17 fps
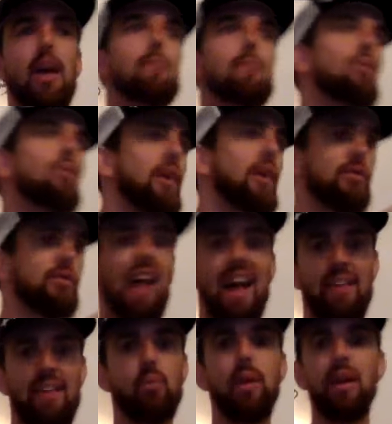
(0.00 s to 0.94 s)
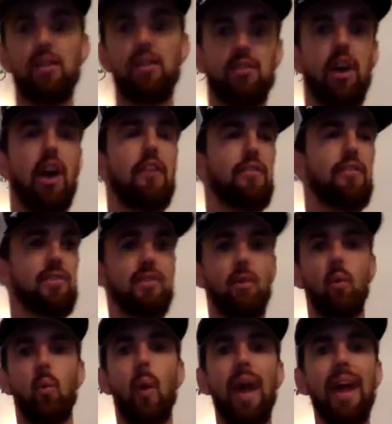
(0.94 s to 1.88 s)
plus last week's tough
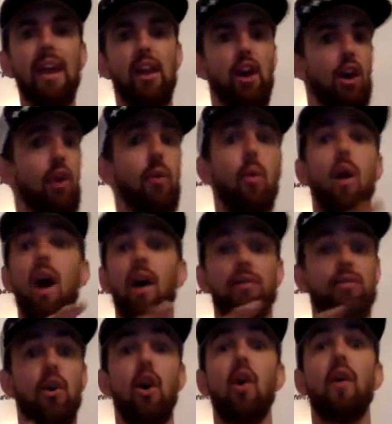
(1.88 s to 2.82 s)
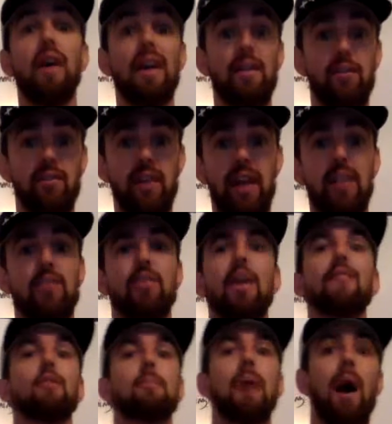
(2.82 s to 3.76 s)
weight across all 8 sets
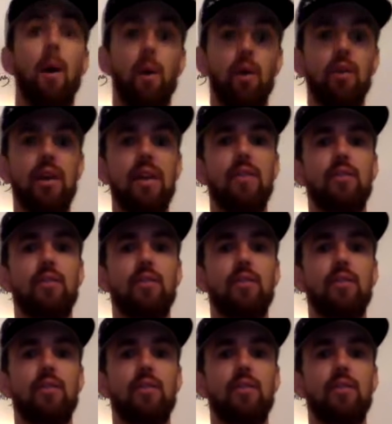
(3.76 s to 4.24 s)
of a power clean.